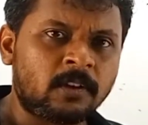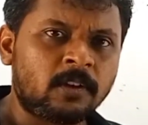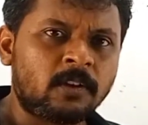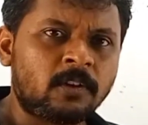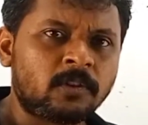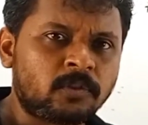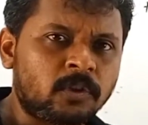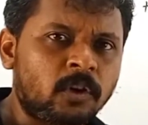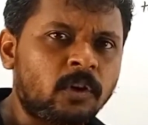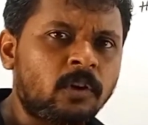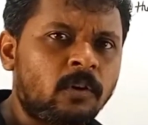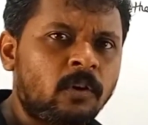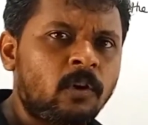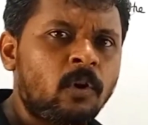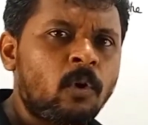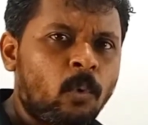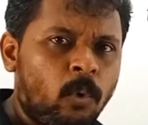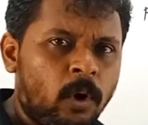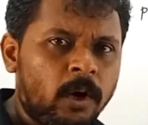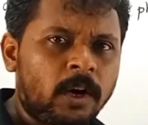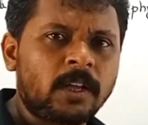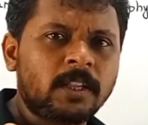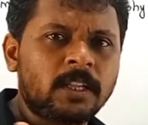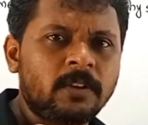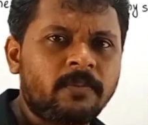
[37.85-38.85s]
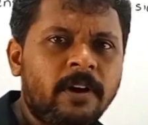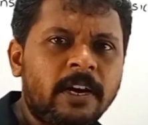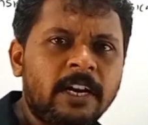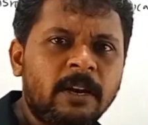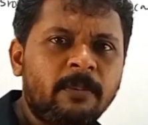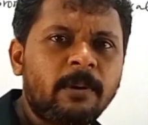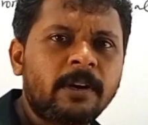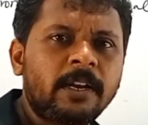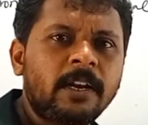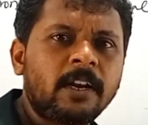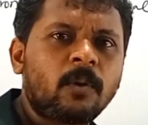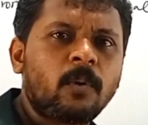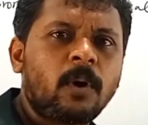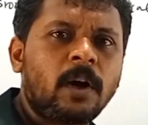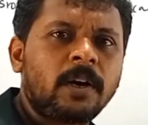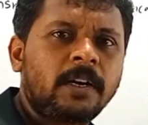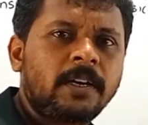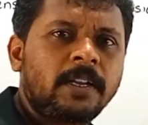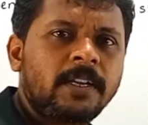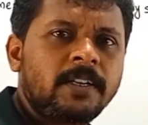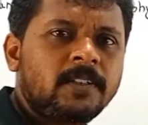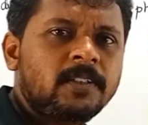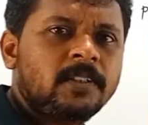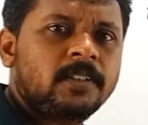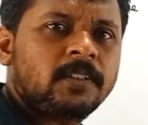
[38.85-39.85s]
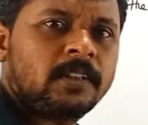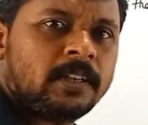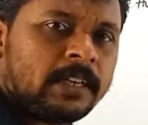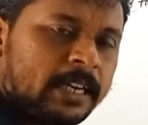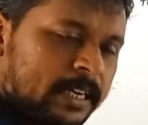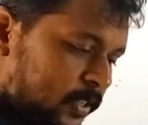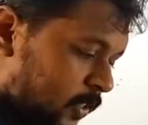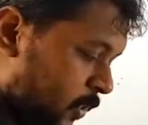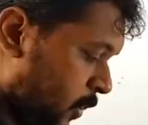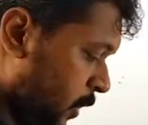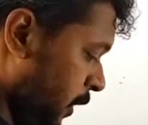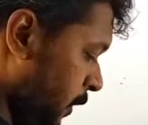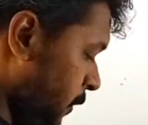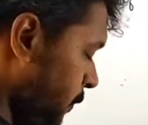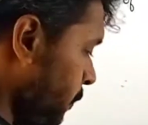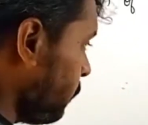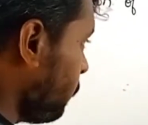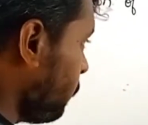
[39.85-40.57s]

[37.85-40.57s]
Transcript: So, what are the fundamental quantities? Let's see.